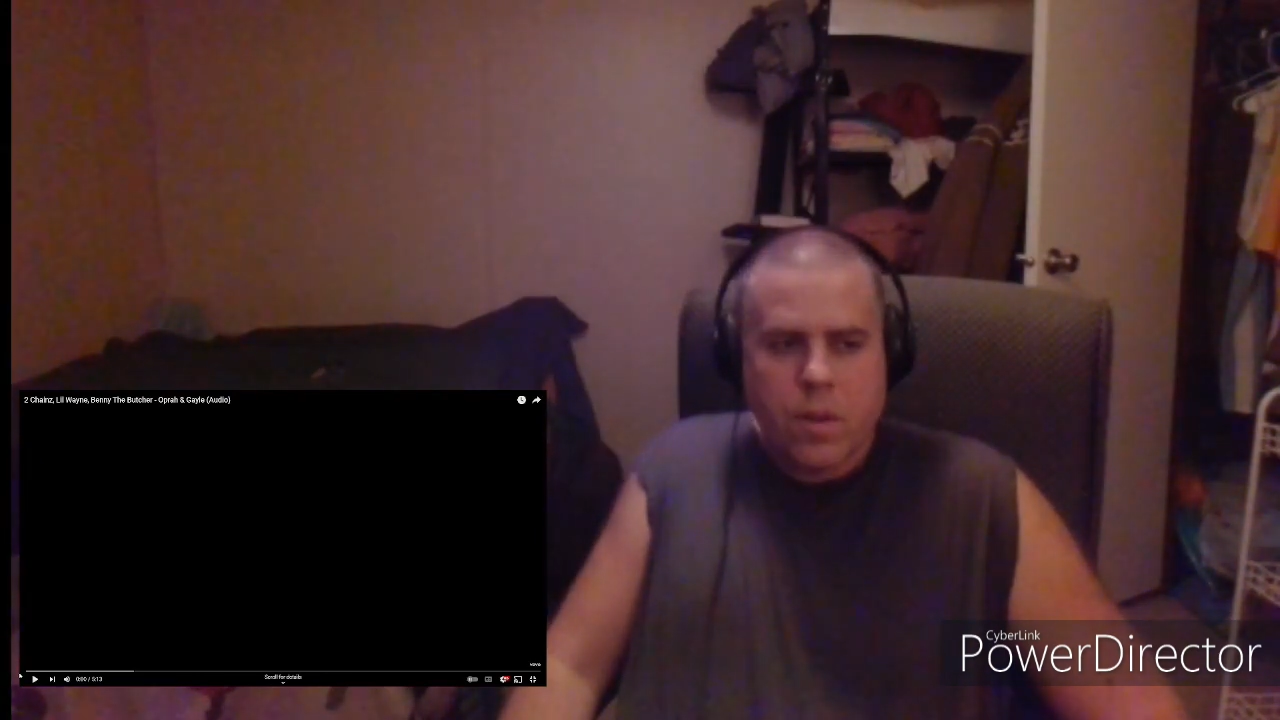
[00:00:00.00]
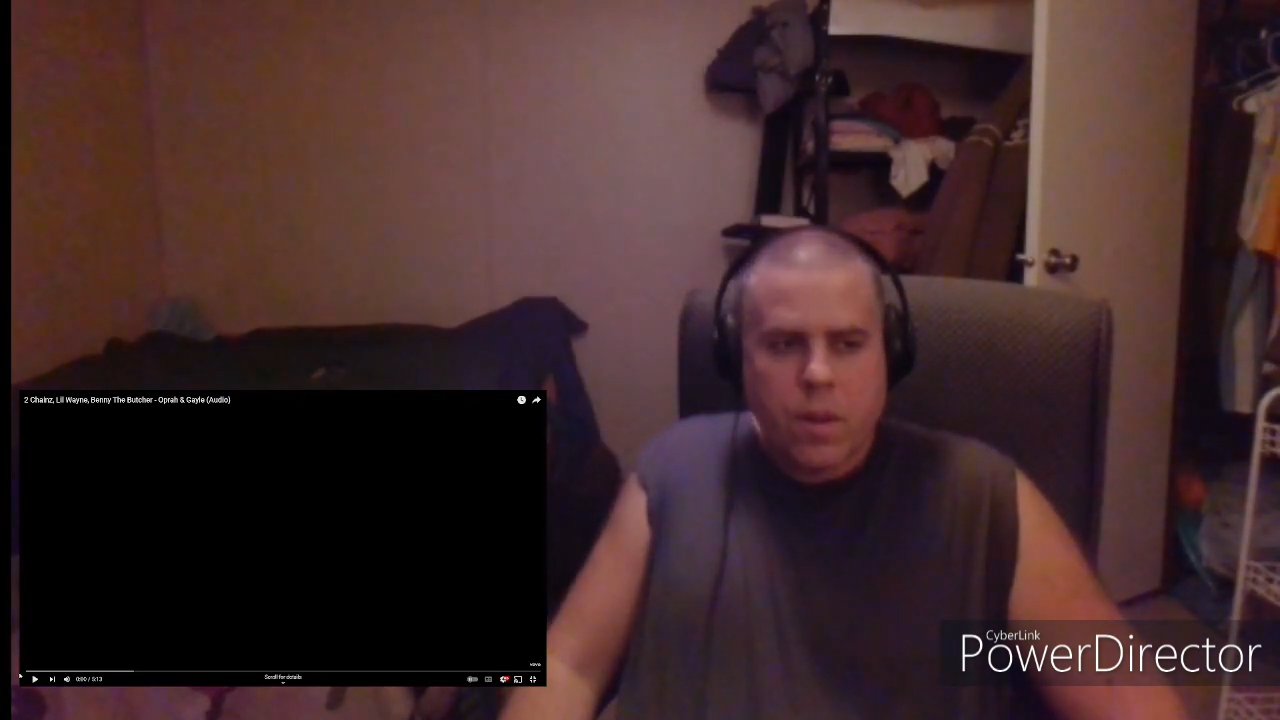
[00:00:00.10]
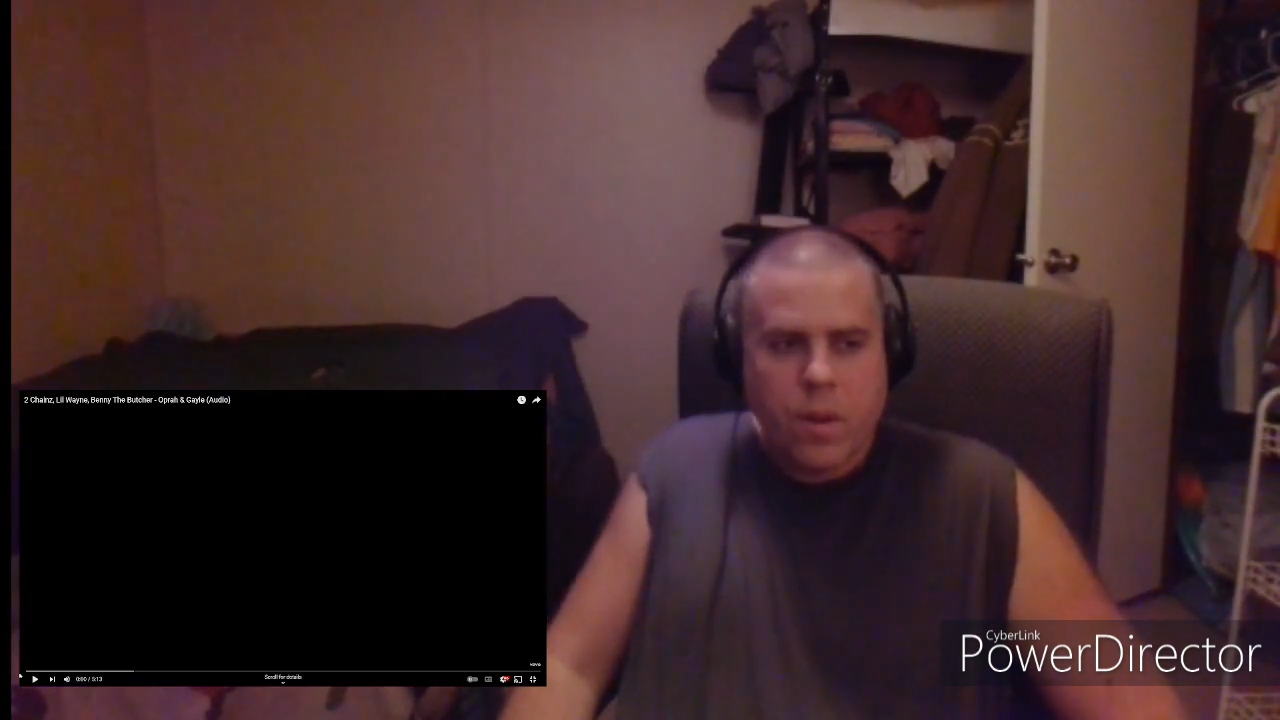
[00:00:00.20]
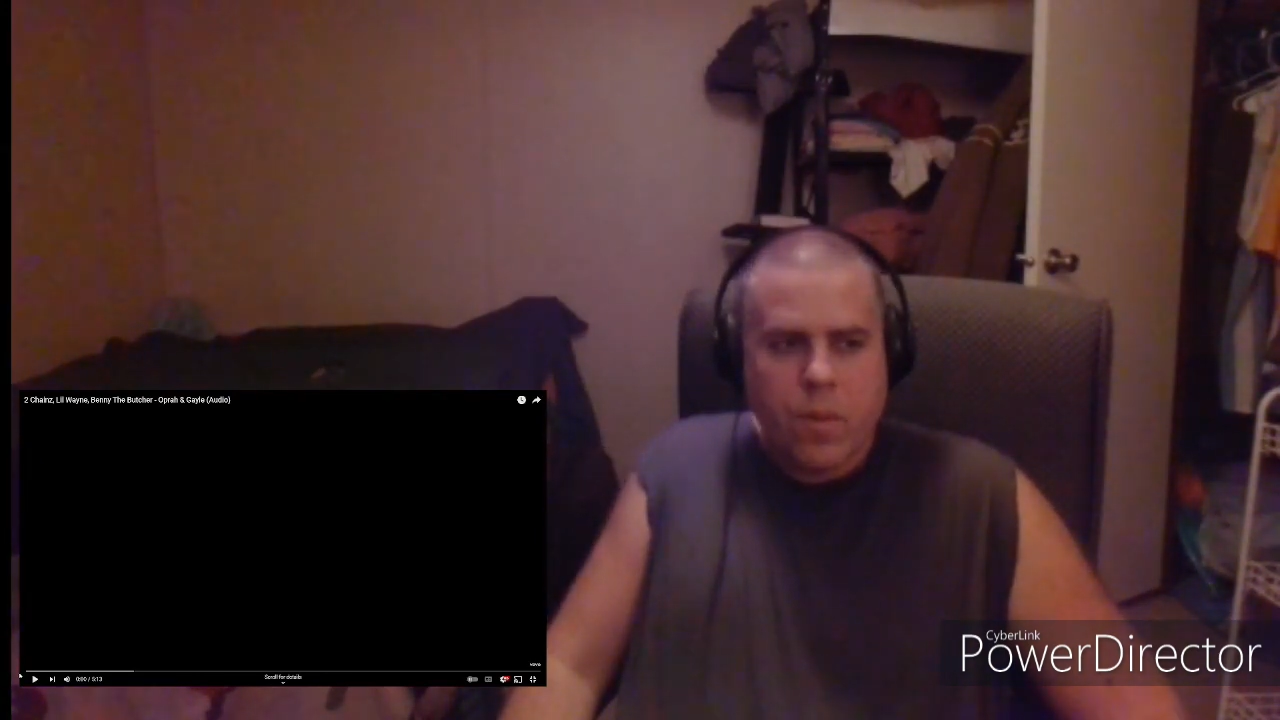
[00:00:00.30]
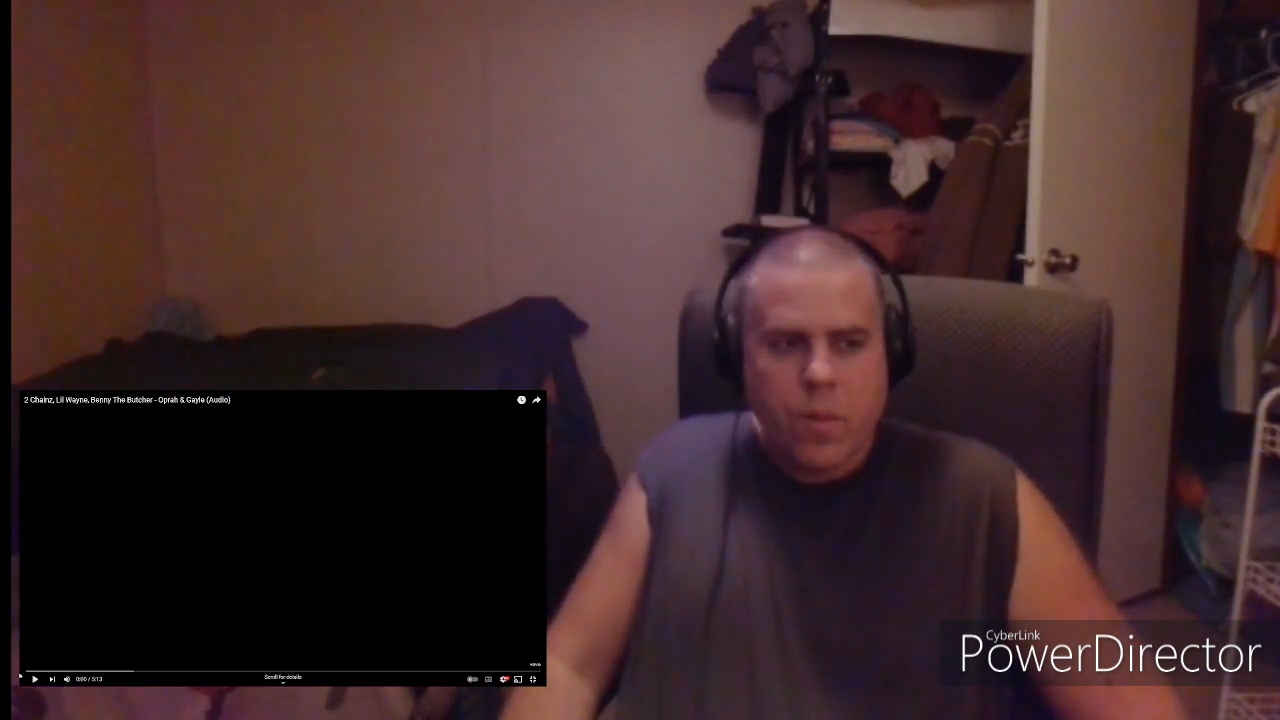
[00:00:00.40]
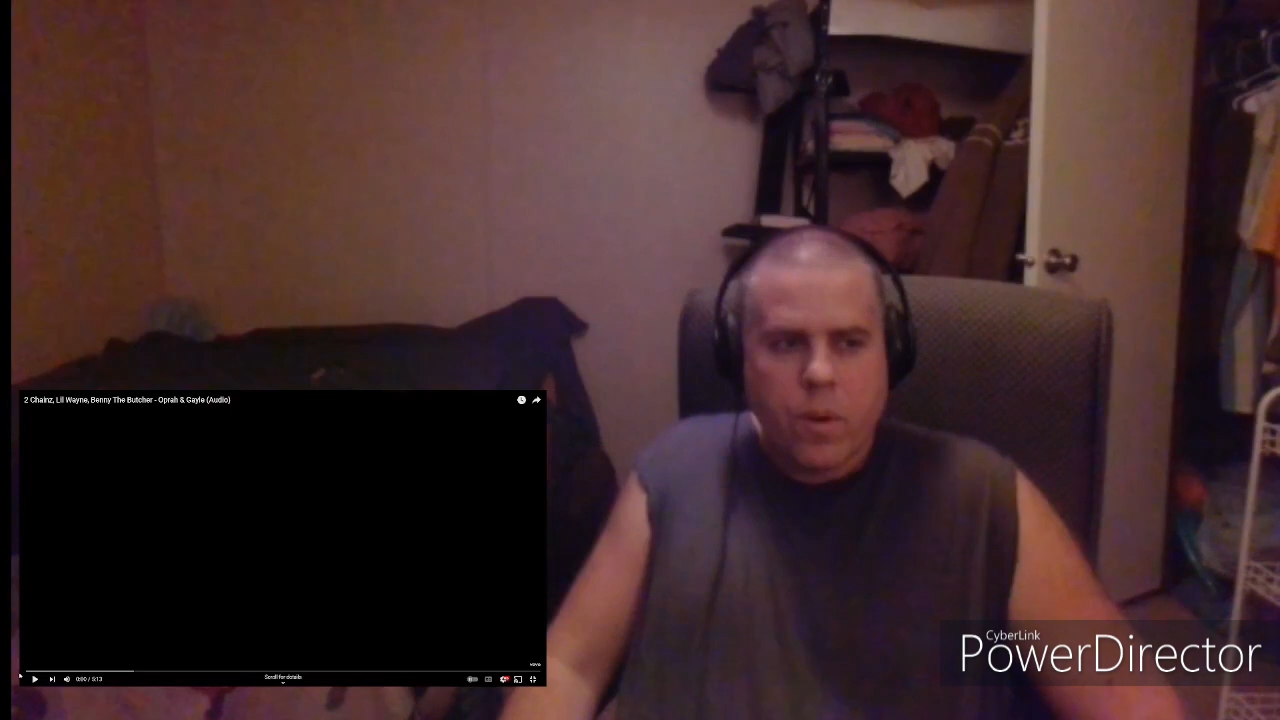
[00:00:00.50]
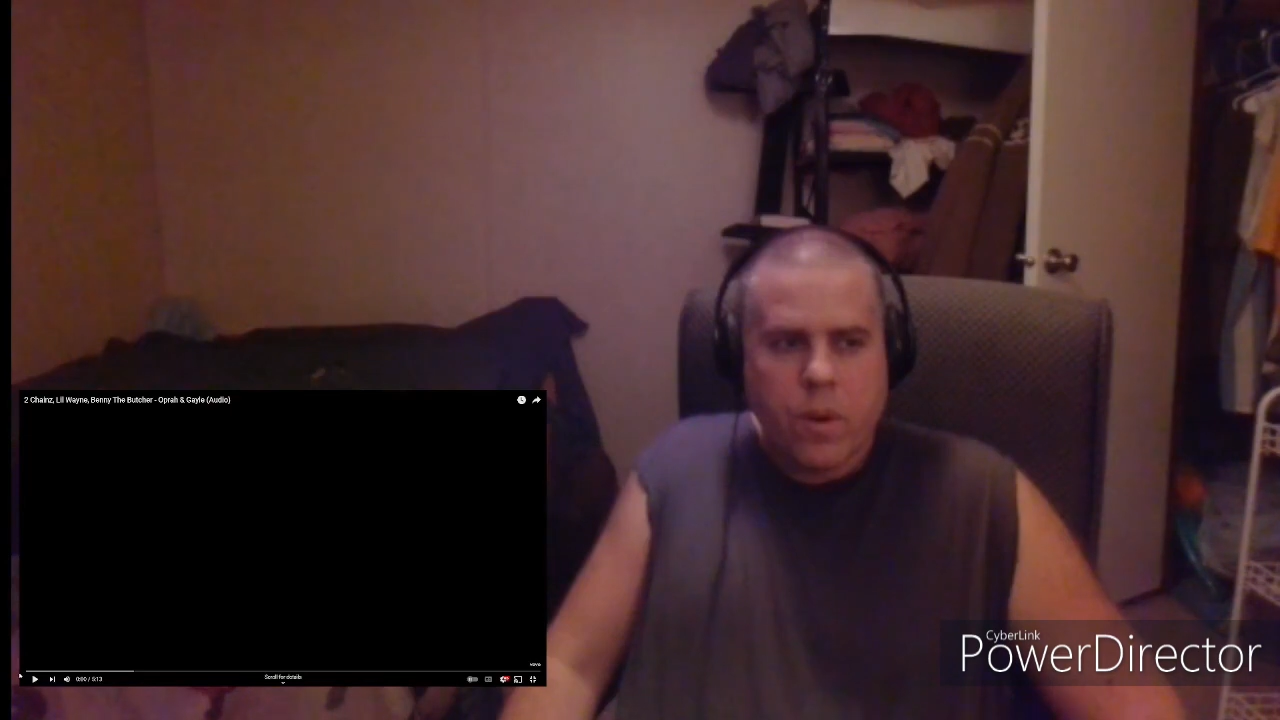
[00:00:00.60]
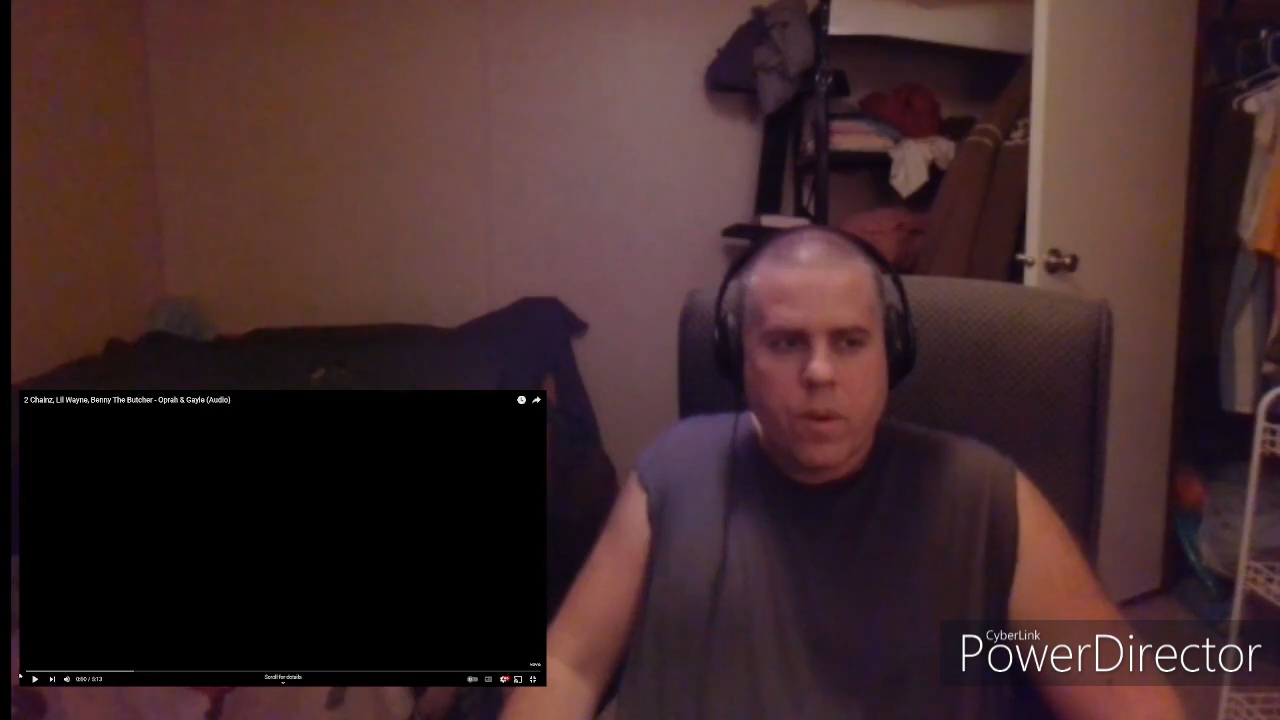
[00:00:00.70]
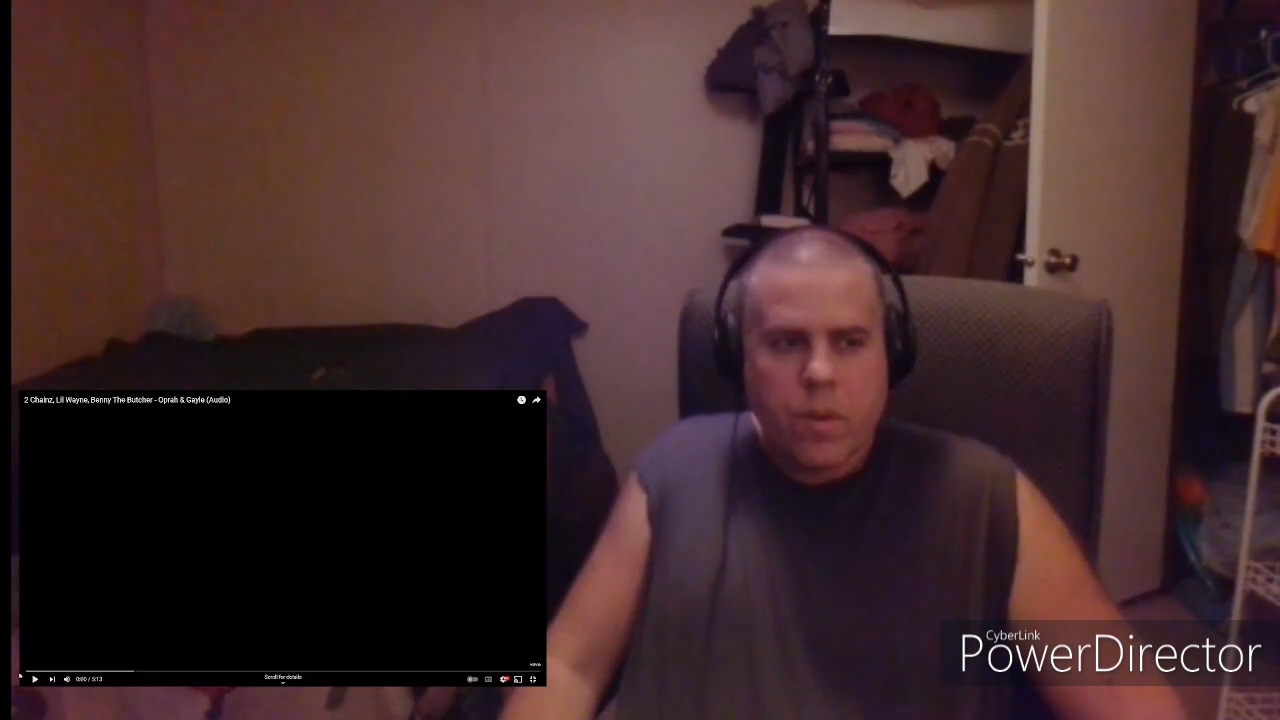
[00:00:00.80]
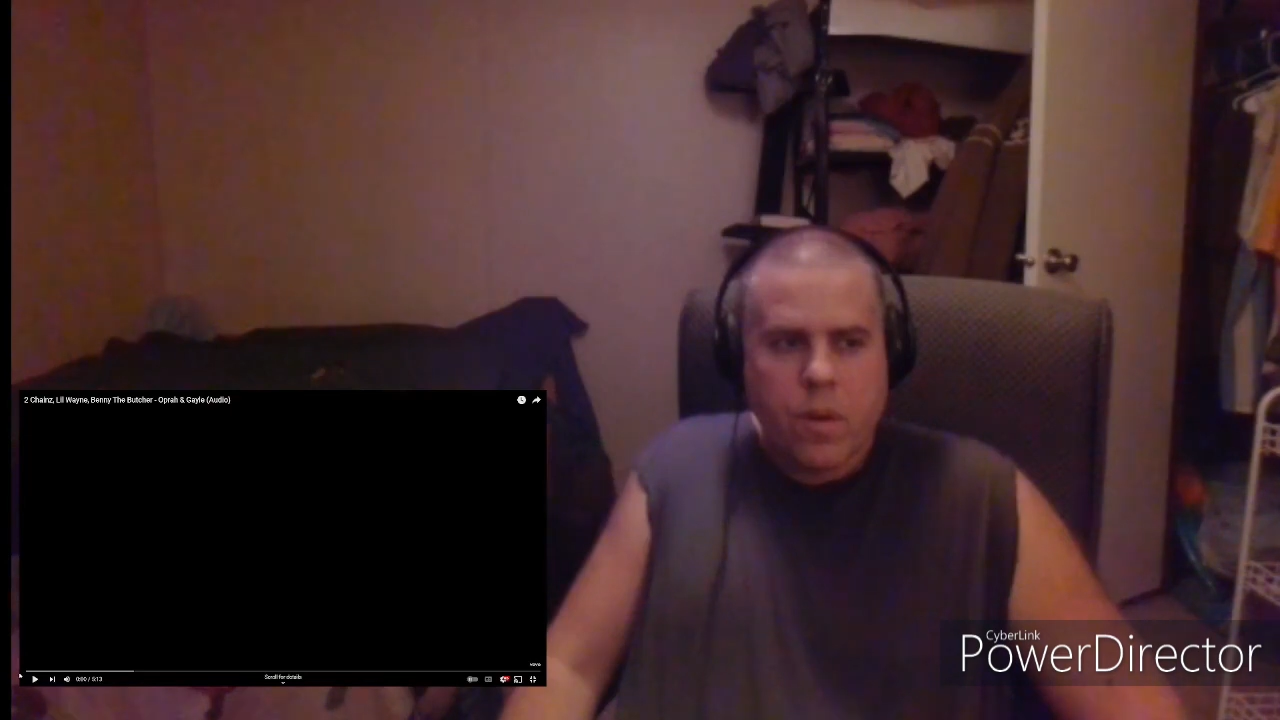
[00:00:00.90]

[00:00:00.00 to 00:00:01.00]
another one